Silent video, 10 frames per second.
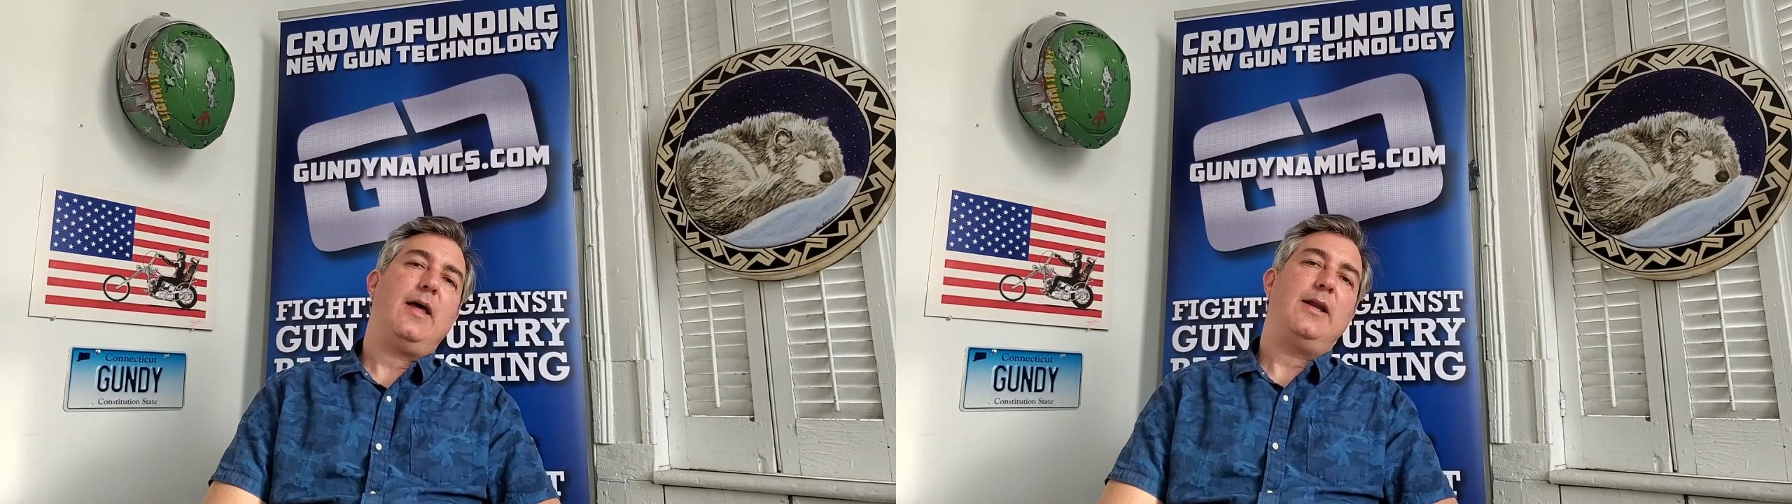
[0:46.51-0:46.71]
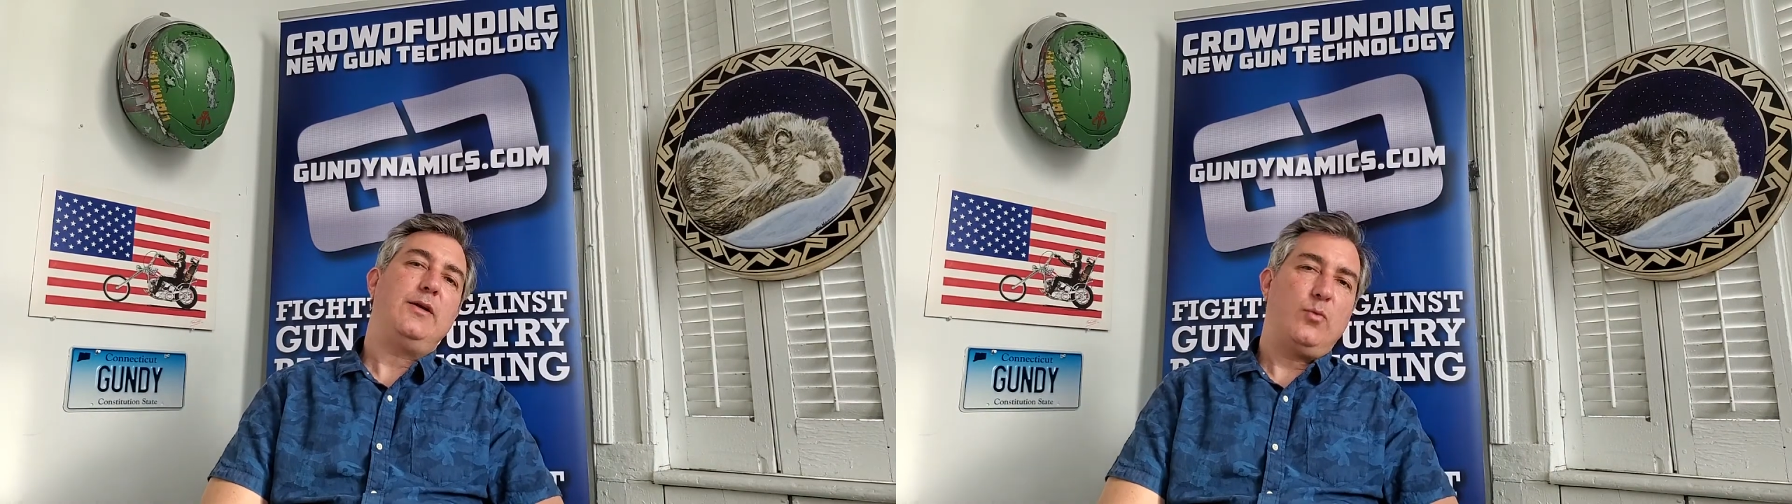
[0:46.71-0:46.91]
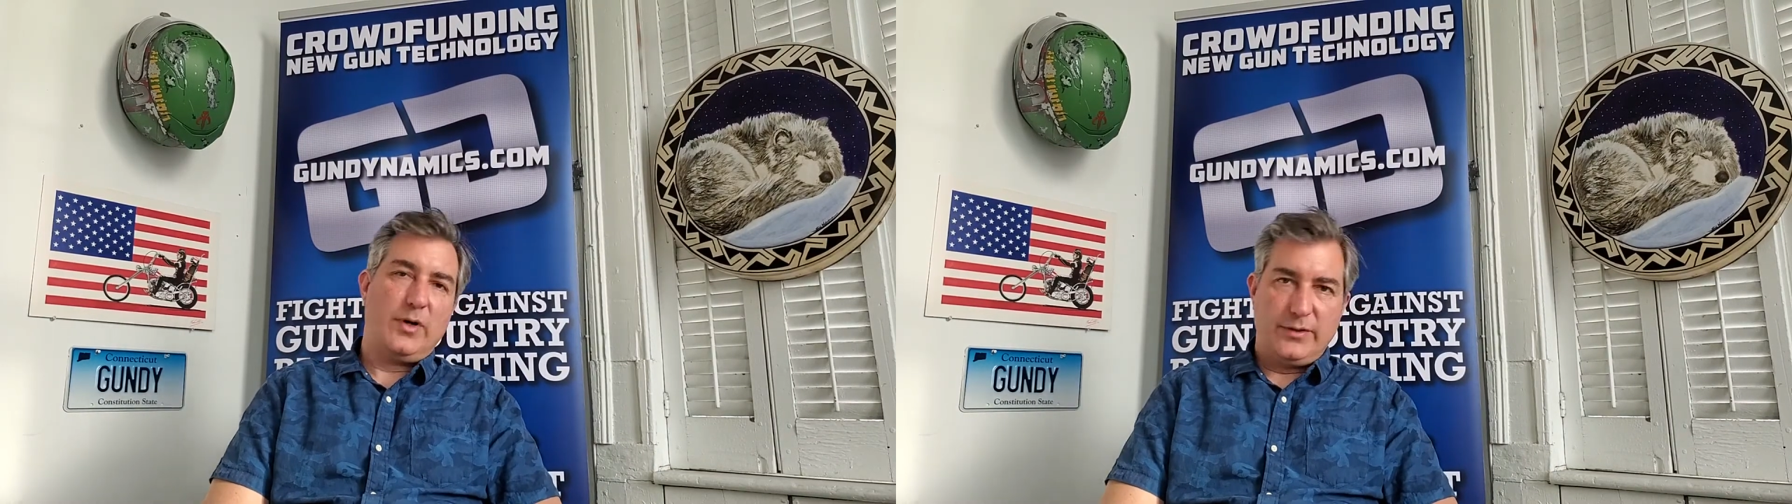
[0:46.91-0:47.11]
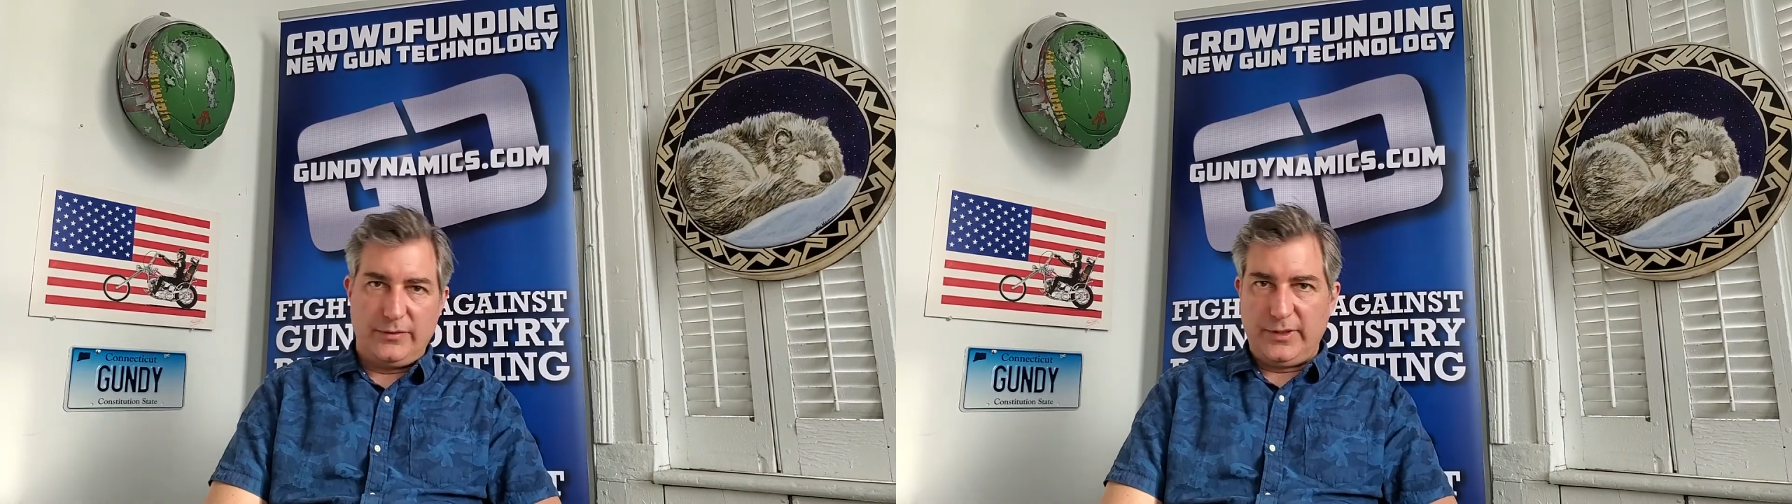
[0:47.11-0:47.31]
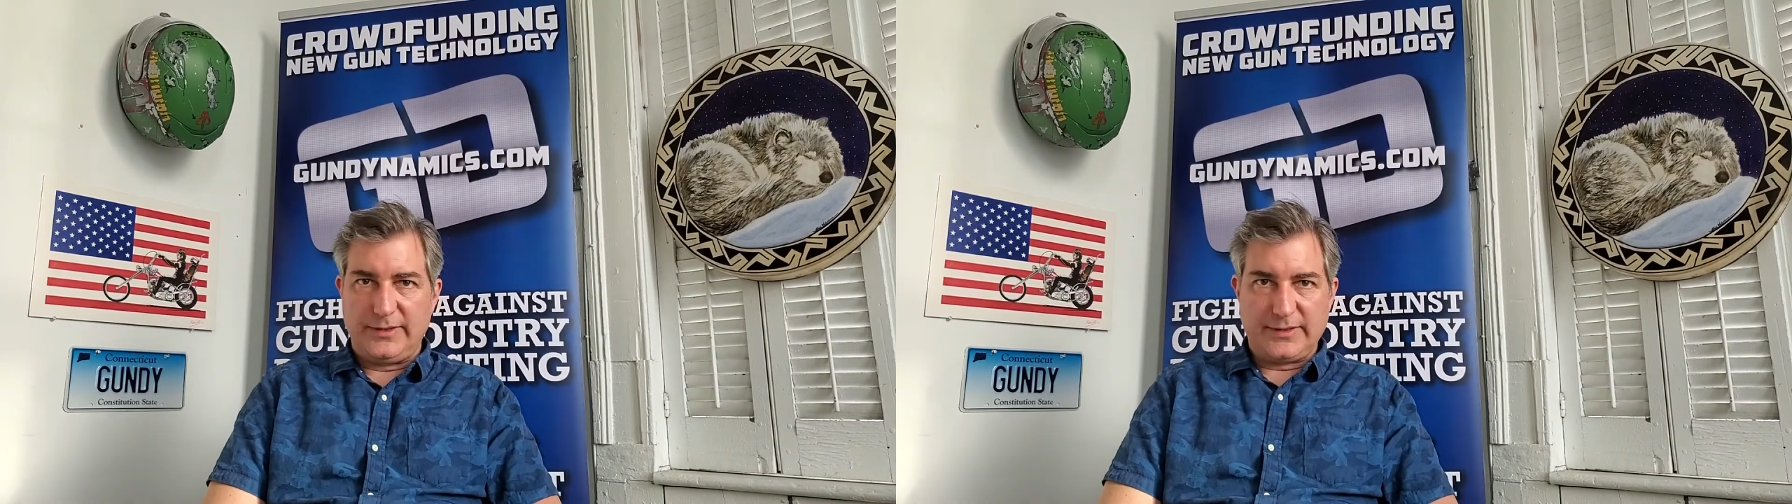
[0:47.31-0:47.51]
anyone who
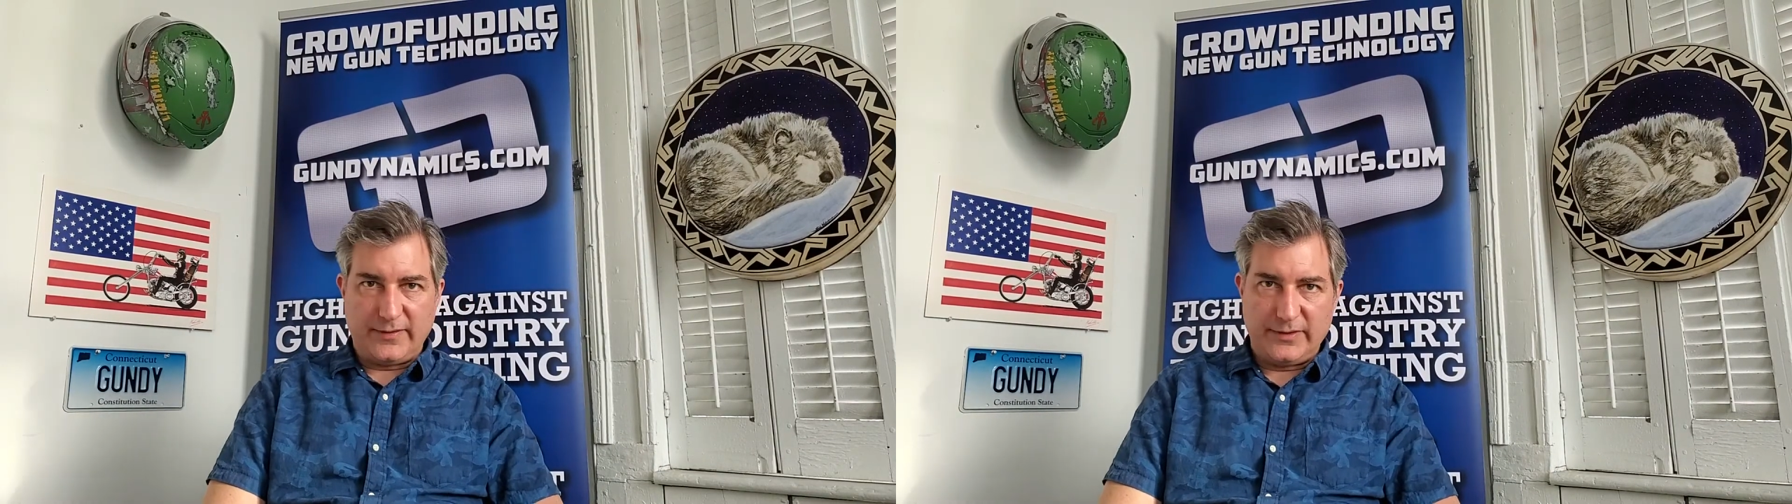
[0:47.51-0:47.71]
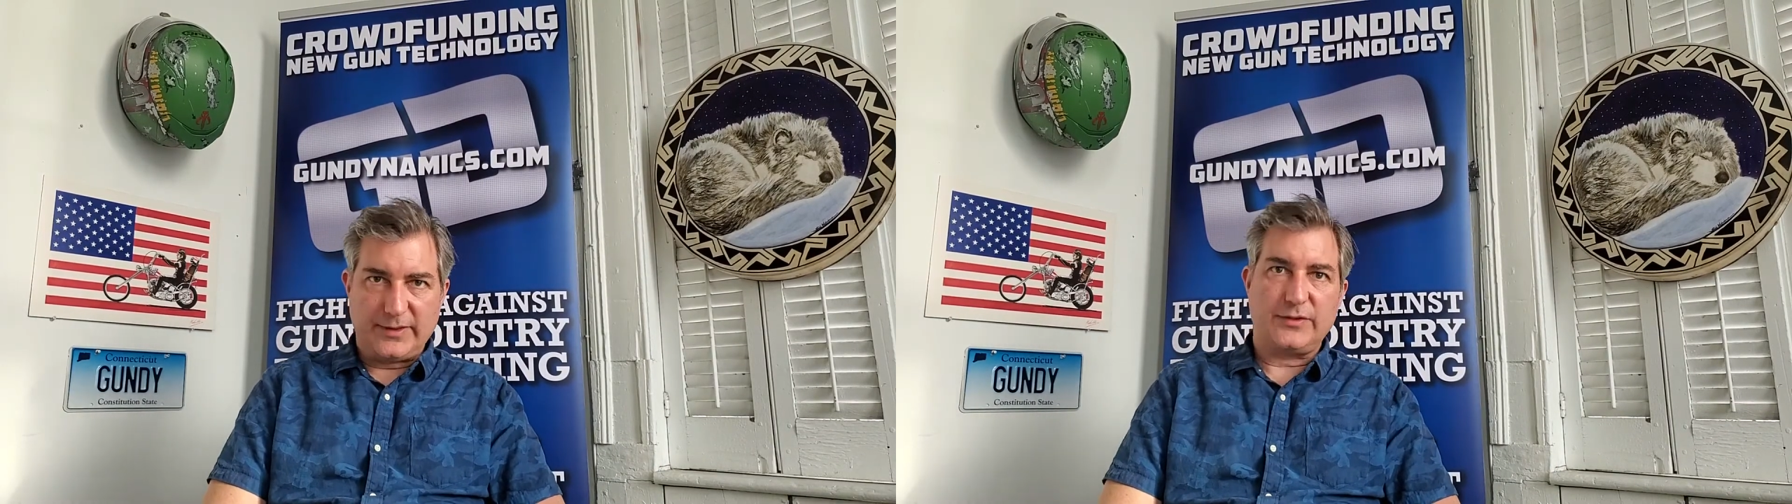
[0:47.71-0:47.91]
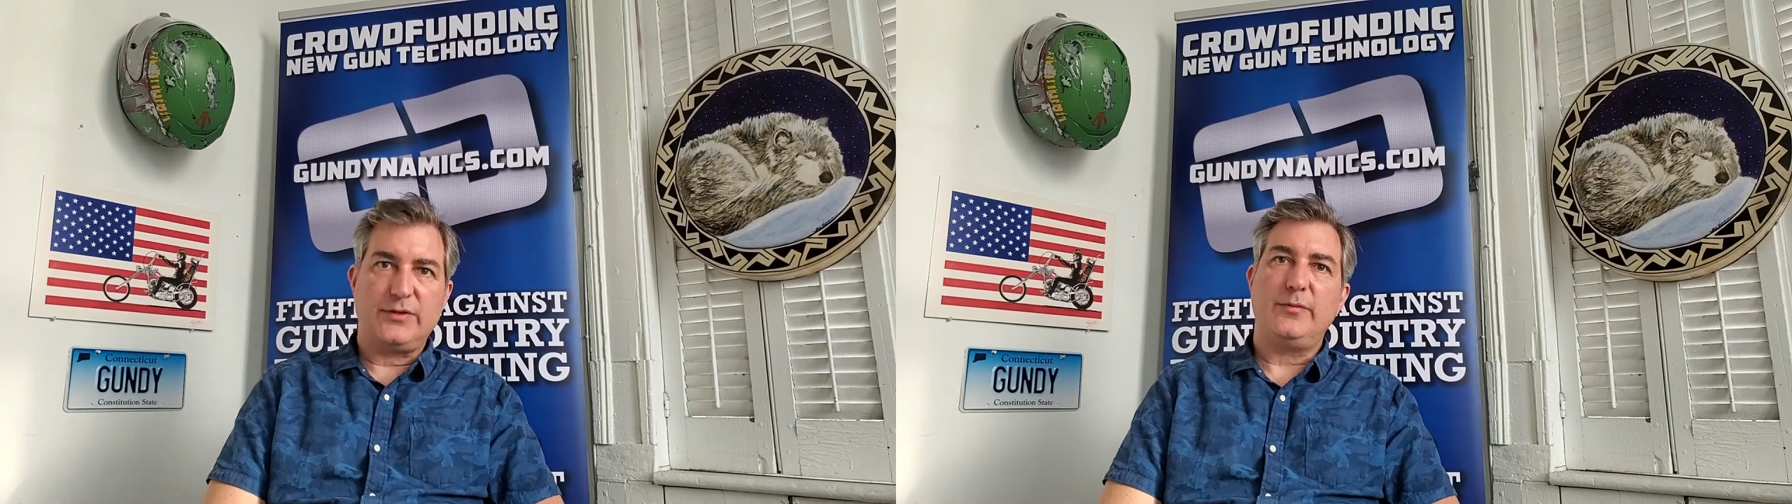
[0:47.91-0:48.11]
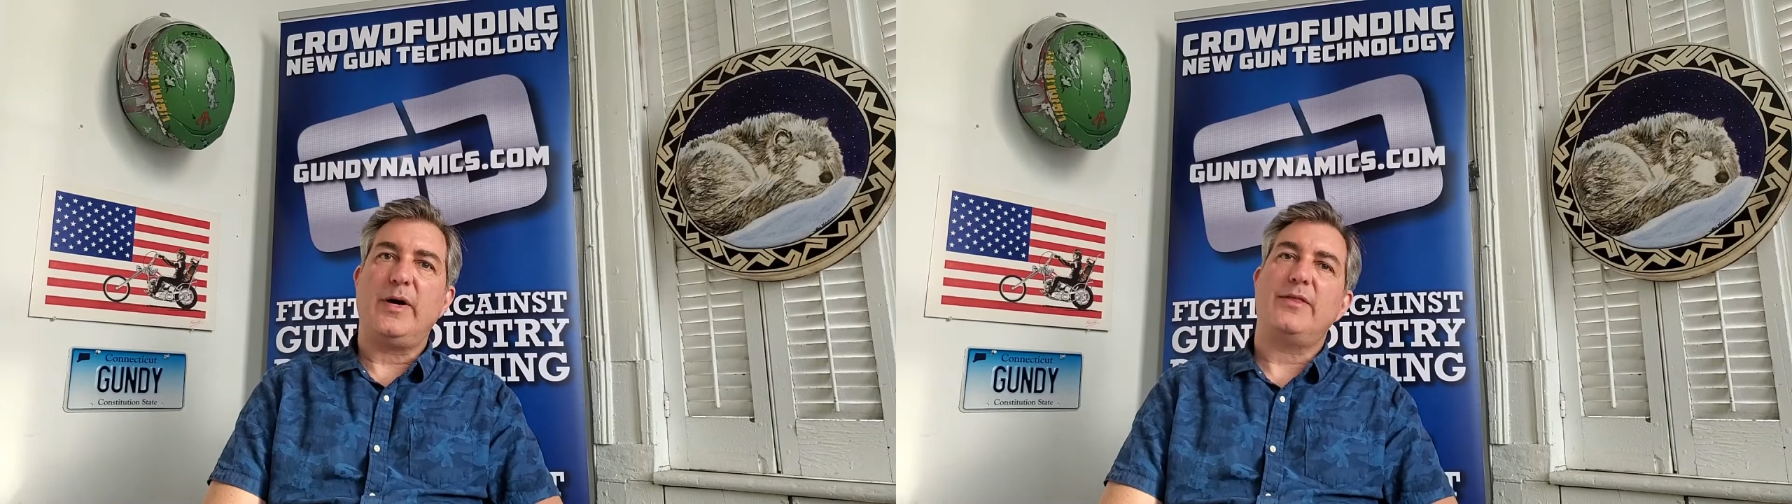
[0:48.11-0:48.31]
needs 762 by